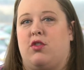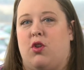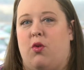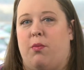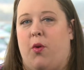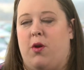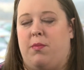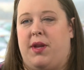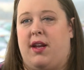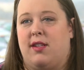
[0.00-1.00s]
is so
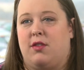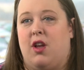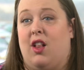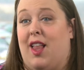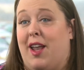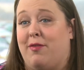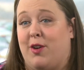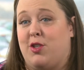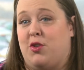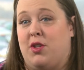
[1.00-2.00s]
important because a lot of
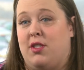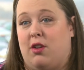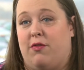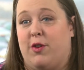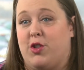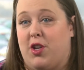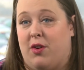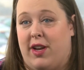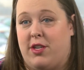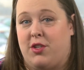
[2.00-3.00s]
our students are
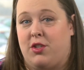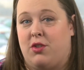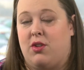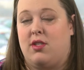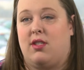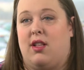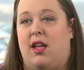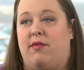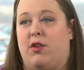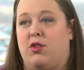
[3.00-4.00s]
first-generation students. A
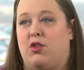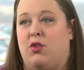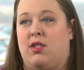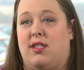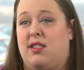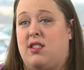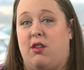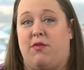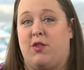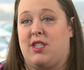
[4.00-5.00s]
lot of our students, this is
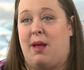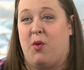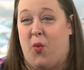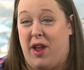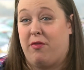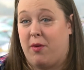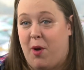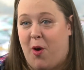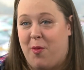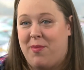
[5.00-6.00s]
their first time away
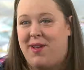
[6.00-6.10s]
from home.